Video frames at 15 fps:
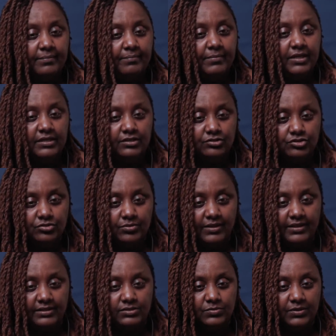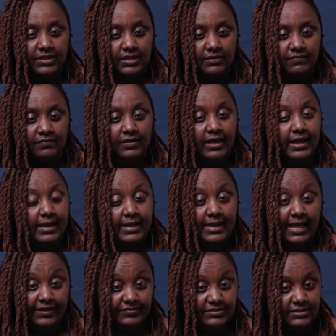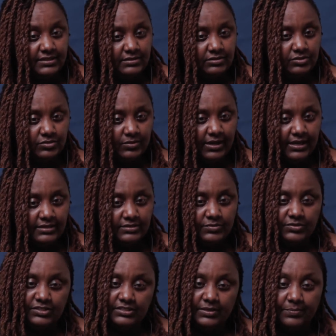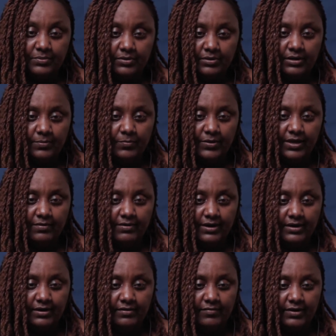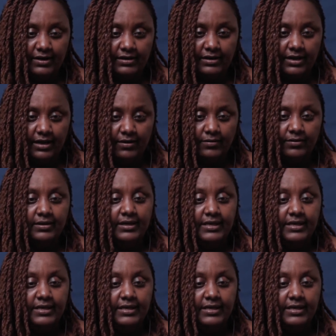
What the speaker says: making sure that we give life skills to girls, which is a program we are running right now,